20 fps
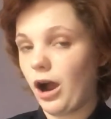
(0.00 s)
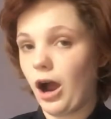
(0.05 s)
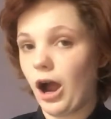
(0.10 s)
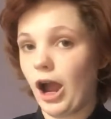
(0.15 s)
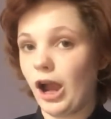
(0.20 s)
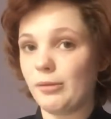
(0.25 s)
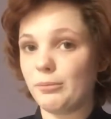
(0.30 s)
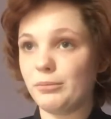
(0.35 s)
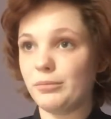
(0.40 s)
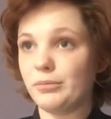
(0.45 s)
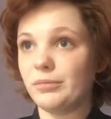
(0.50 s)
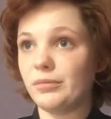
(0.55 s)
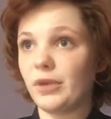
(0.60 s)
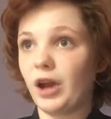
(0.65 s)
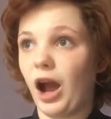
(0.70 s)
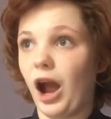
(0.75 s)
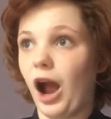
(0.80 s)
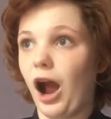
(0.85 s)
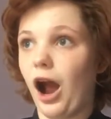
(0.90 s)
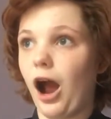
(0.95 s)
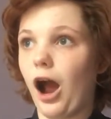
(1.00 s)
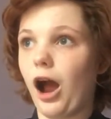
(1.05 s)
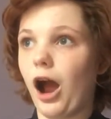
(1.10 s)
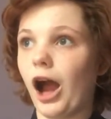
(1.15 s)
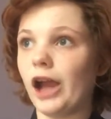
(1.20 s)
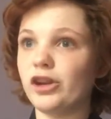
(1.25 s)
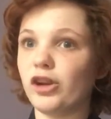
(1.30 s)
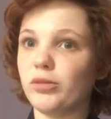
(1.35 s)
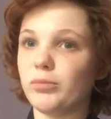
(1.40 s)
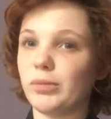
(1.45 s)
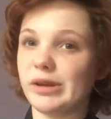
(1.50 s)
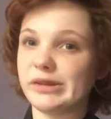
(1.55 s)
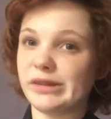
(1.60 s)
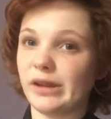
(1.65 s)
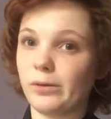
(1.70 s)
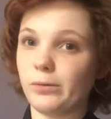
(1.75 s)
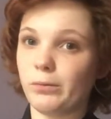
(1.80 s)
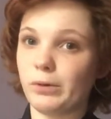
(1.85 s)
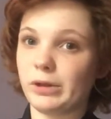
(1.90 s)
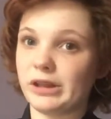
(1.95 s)
I'm I know
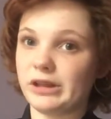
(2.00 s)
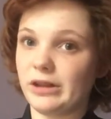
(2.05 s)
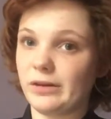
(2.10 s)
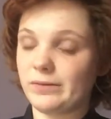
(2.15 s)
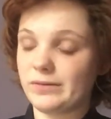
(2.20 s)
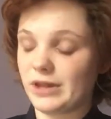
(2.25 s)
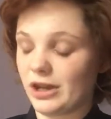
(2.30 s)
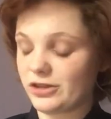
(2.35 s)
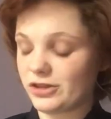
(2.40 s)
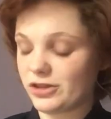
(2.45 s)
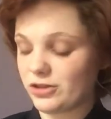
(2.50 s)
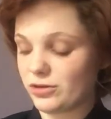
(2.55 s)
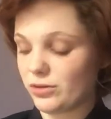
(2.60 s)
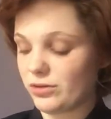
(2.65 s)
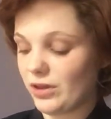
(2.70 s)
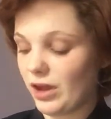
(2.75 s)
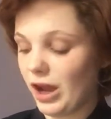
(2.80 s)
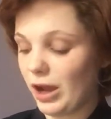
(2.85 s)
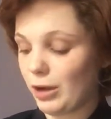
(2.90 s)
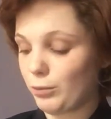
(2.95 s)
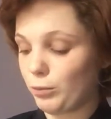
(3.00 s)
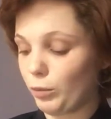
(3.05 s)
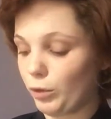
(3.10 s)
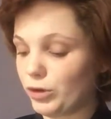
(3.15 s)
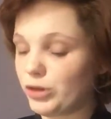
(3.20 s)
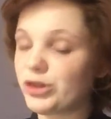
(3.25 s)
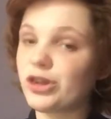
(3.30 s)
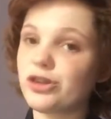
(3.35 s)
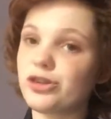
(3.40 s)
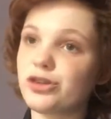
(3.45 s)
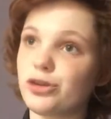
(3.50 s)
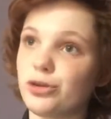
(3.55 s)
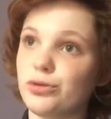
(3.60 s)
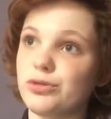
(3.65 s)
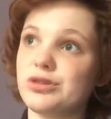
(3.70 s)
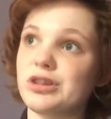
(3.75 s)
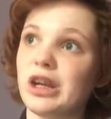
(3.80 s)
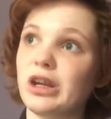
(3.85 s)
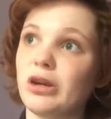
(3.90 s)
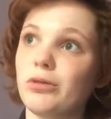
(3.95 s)
myself well enough now to know that I want to
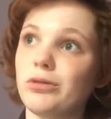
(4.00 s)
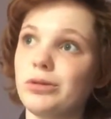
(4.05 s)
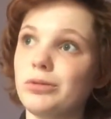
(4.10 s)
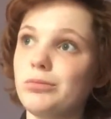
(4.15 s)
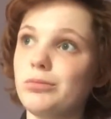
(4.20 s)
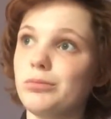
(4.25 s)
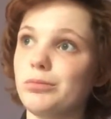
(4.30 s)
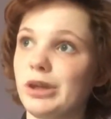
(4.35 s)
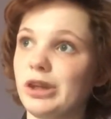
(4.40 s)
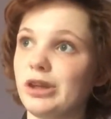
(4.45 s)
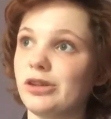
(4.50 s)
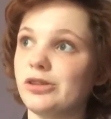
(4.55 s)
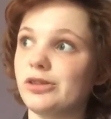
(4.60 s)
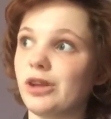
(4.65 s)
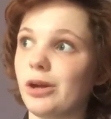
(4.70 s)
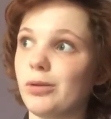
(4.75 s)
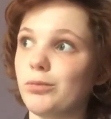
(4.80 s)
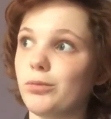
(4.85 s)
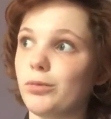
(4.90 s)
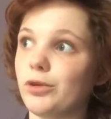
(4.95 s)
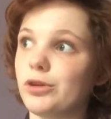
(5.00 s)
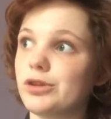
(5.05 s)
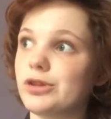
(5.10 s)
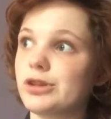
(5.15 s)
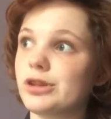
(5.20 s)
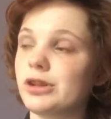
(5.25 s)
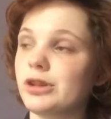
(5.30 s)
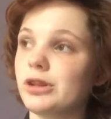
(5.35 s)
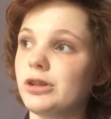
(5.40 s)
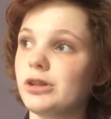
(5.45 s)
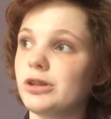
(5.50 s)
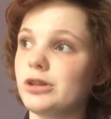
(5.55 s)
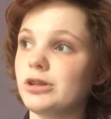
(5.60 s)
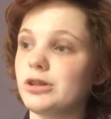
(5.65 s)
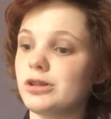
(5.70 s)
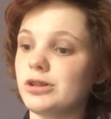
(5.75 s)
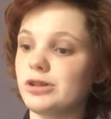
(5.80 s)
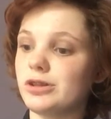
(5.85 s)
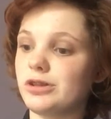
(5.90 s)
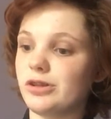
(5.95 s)
stay on them because I want
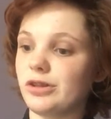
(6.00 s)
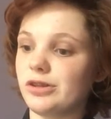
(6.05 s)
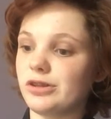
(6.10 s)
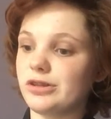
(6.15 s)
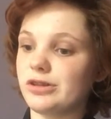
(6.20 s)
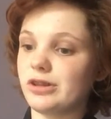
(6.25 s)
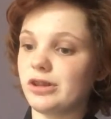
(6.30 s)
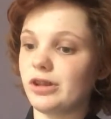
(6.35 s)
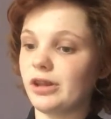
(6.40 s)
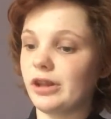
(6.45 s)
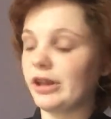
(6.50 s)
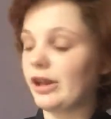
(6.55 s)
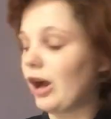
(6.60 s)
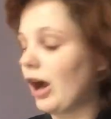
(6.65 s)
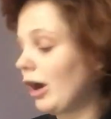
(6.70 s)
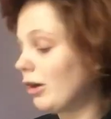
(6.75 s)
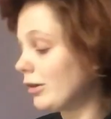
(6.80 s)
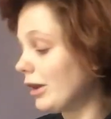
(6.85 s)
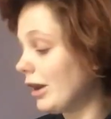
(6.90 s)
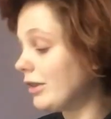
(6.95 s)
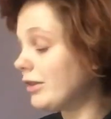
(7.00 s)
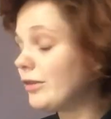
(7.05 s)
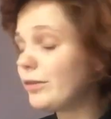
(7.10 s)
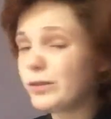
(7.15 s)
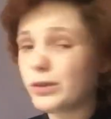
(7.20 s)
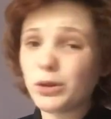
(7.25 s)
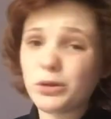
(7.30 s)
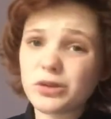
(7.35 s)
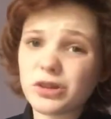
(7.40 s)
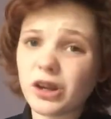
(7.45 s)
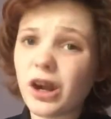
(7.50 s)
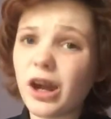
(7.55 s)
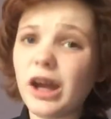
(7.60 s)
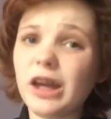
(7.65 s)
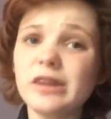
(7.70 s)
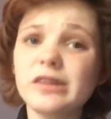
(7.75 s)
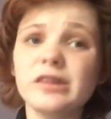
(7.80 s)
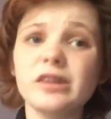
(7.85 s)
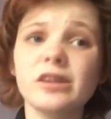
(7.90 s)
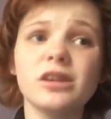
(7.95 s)
just to like I'll in the future,
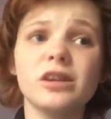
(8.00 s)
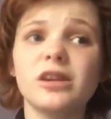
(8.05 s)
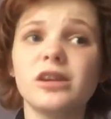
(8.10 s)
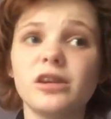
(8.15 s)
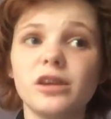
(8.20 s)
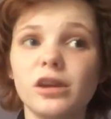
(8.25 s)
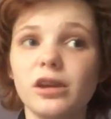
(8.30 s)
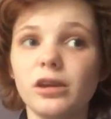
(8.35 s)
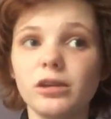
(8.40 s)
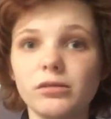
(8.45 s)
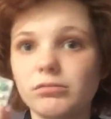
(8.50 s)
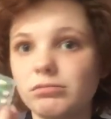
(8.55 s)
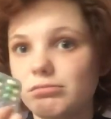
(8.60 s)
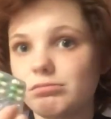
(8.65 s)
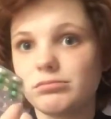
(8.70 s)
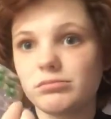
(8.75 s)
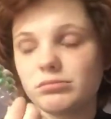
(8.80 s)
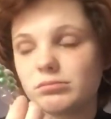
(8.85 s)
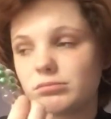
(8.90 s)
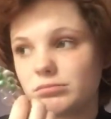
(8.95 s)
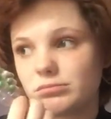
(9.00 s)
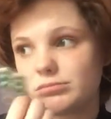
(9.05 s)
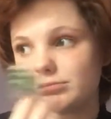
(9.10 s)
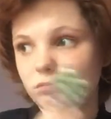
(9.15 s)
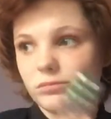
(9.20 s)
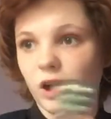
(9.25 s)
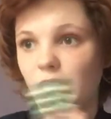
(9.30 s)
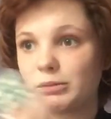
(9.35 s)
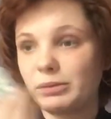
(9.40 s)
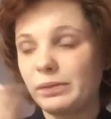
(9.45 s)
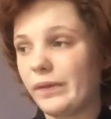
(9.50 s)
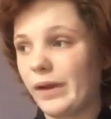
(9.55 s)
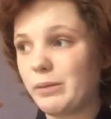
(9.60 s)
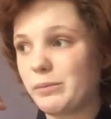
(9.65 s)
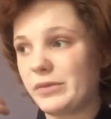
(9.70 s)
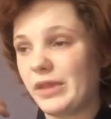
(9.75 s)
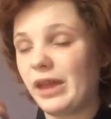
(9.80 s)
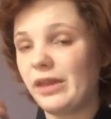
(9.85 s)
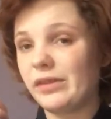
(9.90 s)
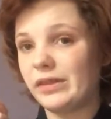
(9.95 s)
guys. I'll be
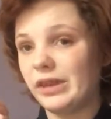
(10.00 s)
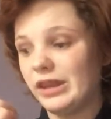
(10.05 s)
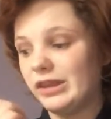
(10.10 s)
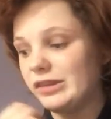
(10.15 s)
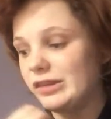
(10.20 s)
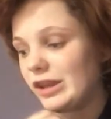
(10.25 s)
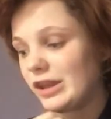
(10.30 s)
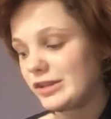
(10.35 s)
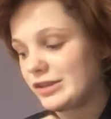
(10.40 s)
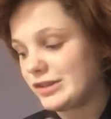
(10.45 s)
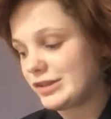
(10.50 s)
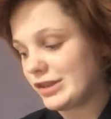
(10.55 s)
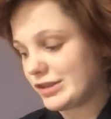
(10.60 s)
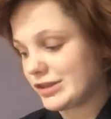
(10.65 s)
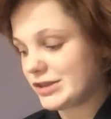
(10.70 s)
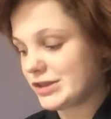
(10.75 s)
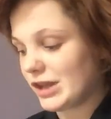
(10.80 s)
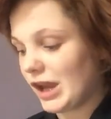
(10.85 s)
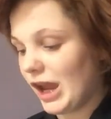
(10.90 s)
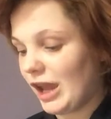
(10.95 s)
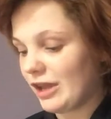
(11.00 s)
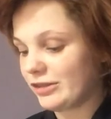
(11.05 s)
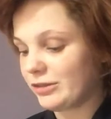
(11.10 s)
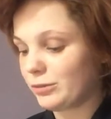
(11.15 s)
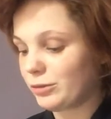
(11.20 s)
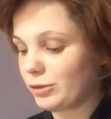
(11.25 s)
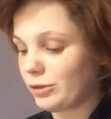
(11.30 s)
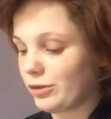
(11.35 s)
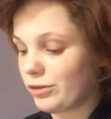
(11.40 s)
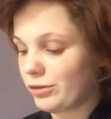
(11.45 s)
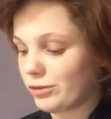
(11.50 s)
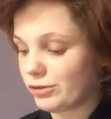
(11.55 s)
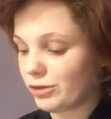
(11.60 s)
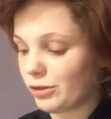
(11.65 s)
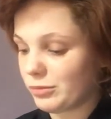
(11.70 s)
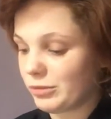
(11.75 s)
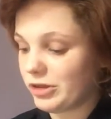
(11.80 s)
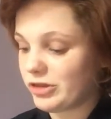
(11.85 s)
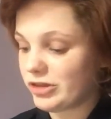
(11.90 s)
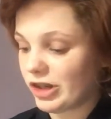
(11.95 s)
fine without these. It's just as I'm going through
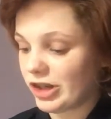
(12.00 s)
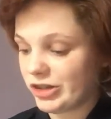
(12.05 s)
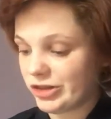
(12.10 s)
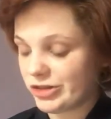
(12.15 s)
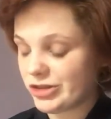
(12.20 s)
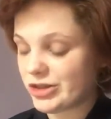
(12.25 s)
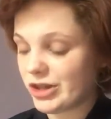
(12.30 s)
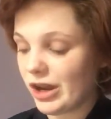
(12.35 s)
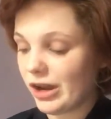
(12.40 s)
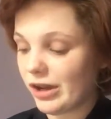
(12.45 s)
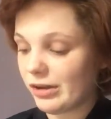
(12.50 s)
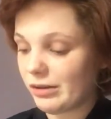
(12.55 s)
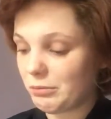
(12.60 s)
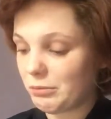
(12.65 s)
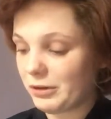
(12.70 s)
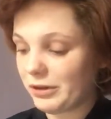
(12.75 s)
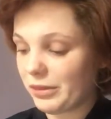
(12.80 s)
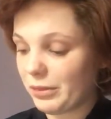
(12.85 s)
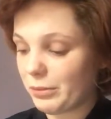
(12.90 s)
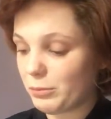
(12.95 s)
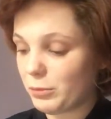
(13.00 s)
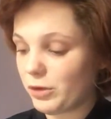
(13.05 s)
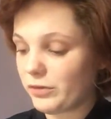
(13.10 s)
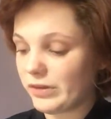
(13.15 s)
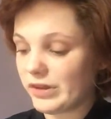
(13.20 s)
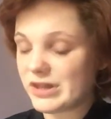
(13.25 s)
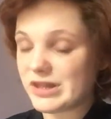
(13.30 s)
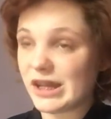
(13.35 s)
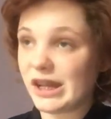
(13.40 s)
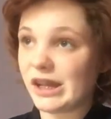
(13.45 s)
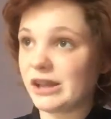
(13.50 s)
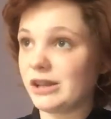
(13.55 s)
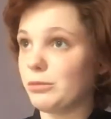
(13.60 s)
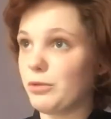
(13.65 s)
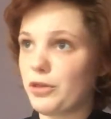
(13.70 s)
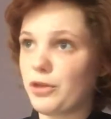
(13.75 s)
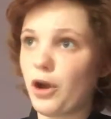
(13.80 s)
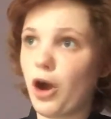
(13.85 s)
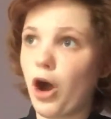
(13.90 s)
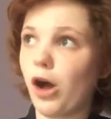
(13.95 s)
so many changes now with moving to England
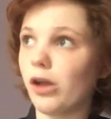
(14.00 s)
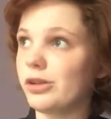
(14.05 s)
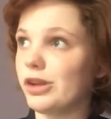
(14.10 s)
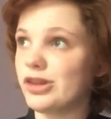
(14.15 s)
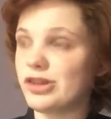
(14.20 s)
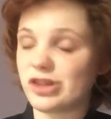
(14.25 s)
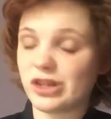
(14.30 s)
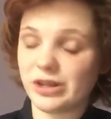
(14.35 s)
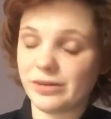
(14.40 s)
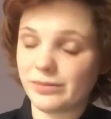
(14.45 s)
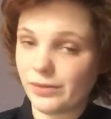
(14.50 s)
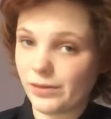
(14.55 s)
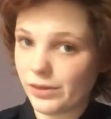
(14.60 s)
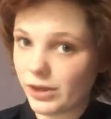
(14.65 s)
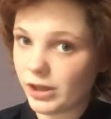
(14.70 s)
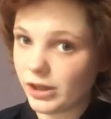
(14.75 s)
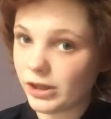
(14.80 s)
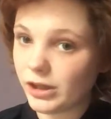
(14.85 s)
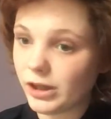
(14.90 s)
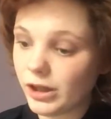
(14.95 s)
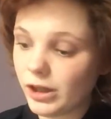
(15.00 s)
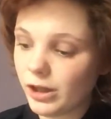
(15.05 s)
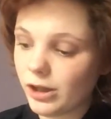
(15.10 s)
with college and everything.